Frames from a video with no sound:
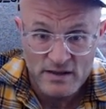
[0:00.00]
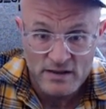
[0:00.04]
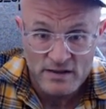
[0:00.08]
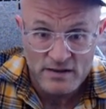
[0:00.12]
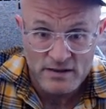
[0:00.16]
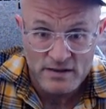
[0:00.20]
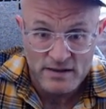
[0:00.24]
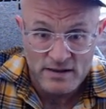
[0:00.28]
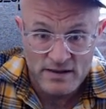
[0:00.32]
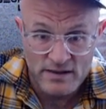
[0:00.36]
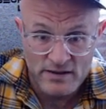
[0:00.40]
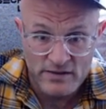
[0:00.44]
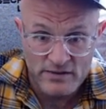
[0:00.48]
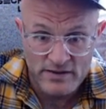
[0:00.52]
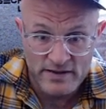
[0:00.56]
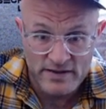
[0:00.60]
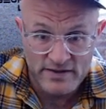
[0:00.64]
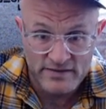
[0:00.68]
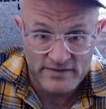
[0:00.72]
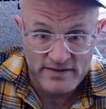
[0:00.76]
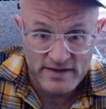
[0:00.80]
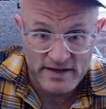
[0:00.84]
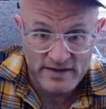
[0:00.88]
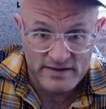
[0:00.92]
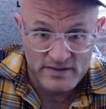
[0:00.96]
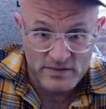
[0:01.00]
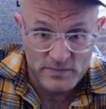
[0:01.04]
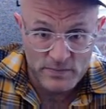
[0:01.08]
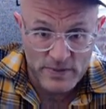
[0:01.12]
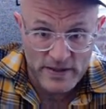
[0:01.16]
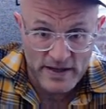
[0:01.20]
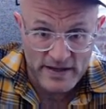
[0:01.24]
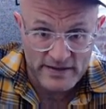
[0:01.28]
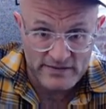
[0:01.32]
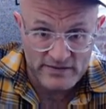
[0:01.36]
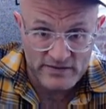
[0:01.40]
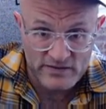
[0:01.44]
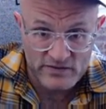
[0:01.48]
Here he's got the
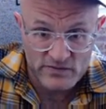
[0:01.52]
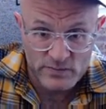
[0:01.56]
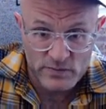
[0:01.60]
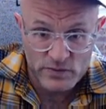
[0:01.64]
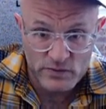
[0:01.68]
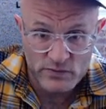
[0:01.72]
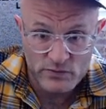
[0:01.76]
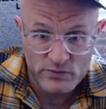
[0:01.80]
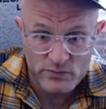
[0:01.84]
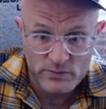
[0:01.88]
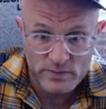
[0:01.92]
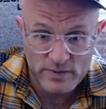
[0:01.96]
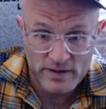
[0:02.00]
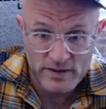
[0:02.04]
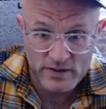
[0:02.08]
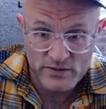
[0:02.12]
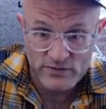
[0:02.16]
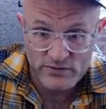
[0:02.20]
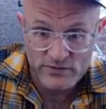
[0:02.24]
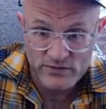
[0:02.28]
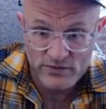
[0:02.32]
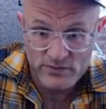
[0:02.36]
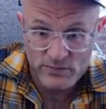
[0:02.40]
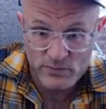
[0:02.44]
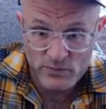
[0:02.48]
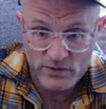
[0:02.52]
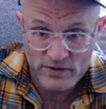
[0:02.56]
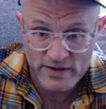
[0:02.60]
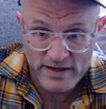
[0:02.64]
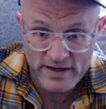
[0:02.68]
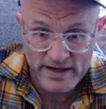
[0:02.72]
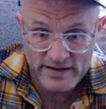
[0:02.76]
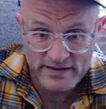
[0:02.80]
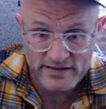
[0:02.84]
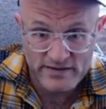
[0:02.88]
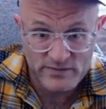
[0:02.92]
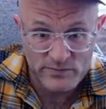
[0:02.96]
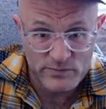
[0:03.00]
passive moves, but also the more
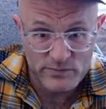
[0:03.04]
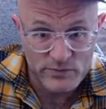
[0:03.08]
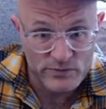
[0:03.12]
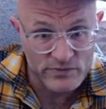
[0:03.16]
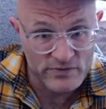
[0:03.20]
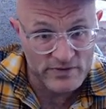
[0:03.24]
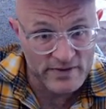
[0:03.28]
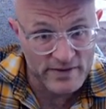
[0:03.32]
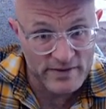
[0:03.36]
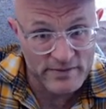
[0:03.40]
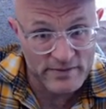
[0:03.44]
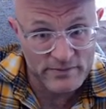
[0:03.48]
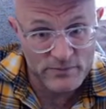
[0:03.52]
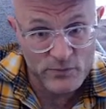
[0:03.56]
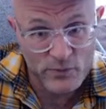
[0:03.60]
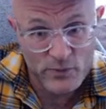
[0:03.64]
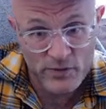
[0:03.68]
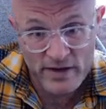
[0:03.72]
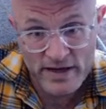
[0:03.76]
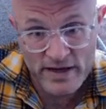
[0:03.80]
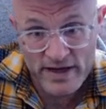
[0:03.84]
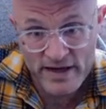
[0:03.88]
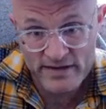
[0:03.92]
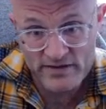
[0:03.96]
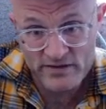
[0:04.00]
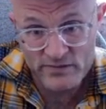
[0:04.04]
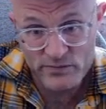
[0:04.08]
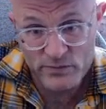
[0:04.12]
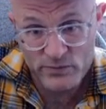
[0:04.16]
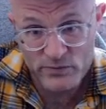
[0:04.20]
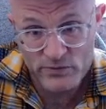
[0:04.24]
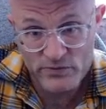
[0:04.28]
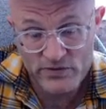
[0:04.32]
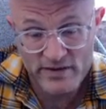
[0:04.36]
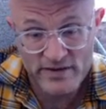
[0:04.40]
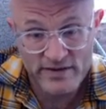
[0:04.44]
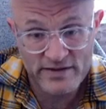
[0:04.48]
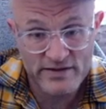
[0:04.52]
active moves. The more active moves,
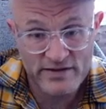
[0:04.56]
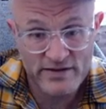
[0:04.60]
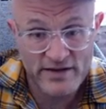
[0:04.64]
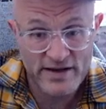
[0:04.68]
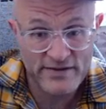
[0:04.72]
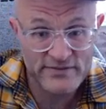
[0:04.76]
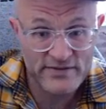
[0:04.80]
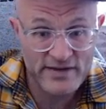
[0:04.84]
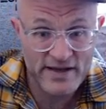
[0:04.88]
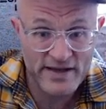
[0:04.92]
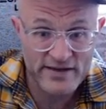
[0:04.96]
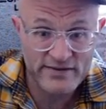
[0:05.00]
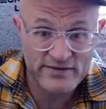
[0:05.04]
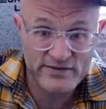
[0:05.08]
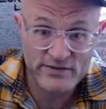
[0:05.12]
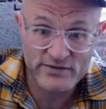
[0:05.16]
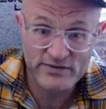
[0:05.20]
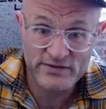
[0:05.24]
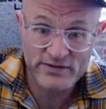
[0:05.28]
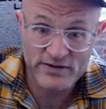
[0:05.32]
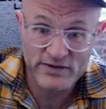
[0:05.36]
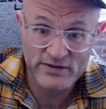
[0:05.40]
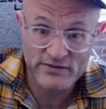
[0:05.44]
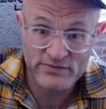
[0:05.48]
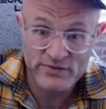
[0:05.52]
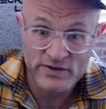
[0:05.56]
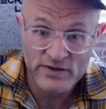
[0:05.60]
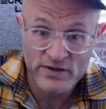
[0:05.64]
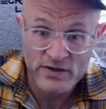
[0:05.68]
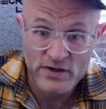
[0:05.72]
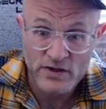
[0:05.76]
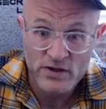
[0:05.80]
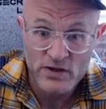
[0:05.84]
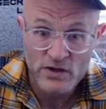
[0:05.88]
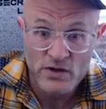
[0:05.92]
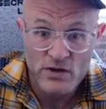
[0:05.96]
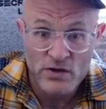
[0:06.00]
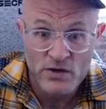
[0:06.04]
then you have to ask yourself,
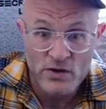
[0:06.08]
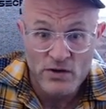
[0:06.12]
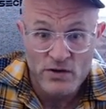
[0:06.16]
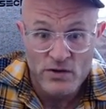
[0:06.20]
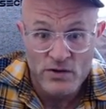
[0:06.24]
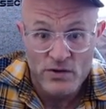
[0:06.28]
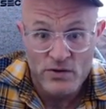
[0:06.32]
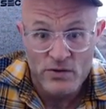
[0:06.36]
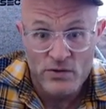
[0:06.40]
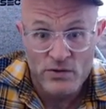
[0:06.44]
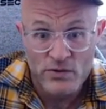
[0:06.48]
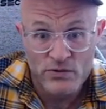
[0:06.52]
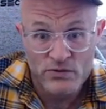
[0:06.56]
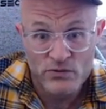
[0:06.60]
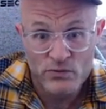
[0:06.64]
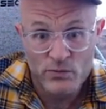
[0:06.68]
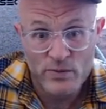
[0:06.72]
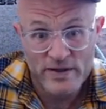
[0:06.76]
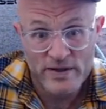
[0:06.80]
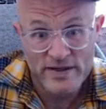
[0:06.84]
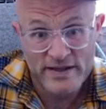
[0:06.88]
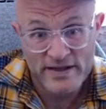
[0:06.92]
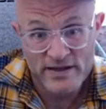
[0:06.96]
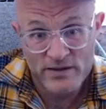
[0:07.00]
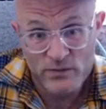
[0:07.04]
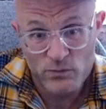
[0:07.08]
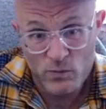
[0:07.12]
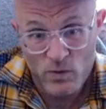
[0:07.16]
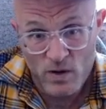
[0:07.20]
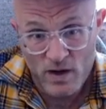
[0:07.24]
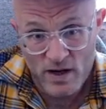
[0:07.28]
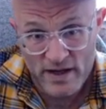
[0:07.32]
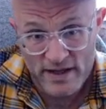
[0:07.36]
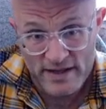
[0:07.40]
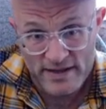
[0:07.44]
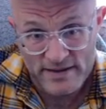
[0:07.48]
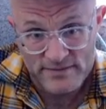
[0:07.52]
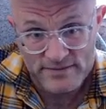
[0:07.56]
who's winning and
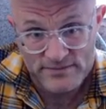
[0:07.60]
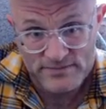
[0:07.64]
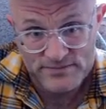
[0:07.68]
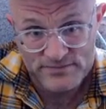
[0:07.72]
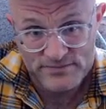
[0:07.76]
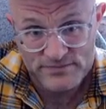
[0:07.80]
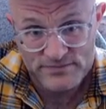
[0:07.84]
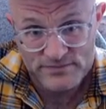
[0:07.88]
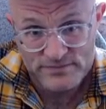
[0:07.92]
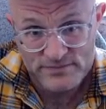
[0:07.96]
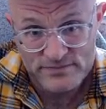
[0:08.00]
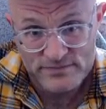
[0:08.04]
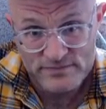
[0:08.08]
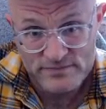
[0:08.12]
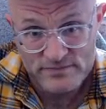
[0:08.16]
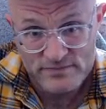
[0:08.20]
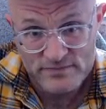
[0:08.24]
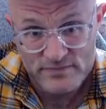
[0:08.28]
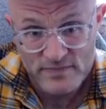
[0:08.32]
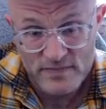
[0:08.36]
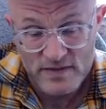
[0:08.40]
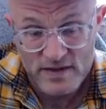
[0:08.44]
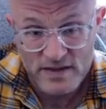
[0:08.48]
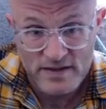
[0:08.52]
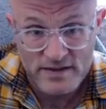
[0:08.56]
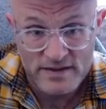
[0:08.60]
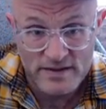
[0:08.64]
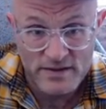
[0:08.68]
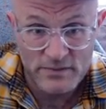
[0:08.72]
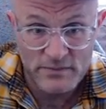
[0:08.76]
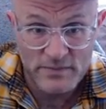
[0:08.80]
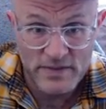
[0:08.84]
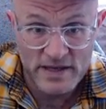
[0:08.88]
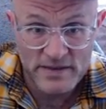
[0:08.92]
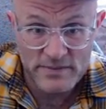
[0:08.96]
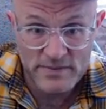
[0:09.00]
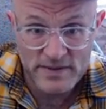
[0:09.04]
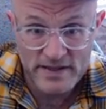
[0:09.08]
why? Now,
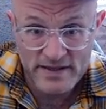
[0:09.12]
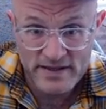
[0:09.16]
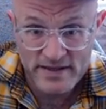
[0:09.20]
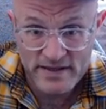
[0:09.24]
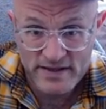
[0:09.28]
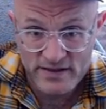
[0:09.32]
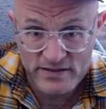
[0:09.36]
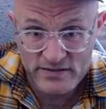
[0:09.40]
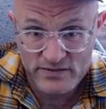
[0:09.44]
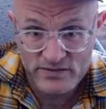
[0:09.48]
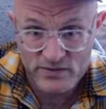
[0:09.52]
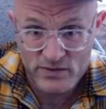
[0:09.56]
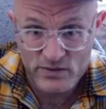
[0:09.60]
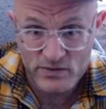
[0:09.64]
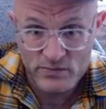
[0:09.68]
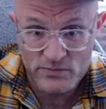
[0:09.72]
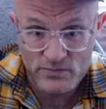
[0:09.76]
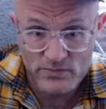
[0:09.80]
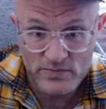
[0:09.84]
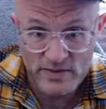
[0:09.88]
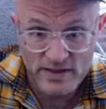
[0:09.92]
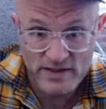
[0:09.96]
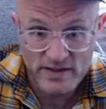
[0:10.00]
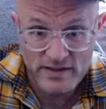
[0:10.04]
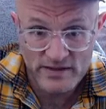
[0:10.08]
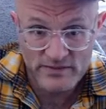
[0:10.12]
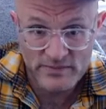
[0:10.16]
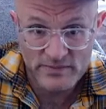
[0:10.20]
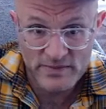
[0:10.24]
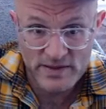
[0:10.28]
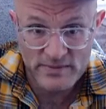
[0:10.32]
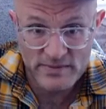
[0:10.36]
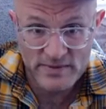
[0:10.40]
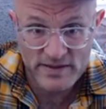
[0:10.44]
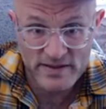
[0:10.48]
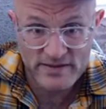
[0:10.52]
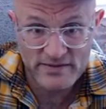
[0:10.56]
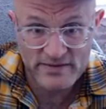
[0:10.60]
maybe he is, though, because
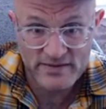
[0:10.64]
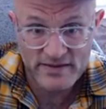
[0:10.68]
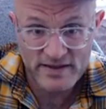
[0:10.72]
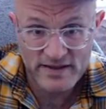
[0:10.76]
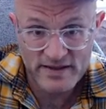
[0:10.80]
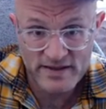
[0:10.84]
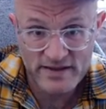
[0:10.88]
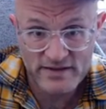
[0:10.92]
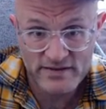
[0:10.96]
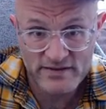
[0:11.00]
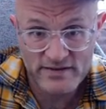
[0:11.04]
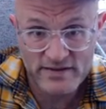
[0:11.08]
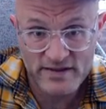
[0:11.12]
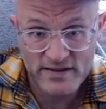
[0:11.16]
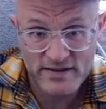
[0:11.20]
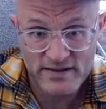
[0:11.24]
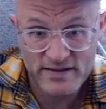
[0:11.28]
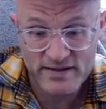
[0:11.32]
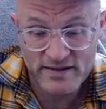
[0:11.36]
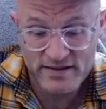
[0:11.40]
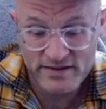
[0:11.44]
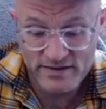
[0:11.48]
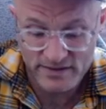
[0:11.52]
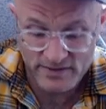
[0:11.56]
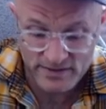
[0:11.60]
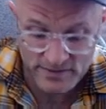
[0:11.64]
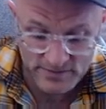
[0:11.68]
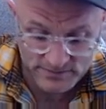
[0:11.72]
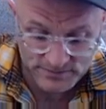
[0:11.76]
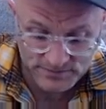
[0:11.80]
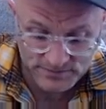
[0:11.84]
maybe his king is getting in there.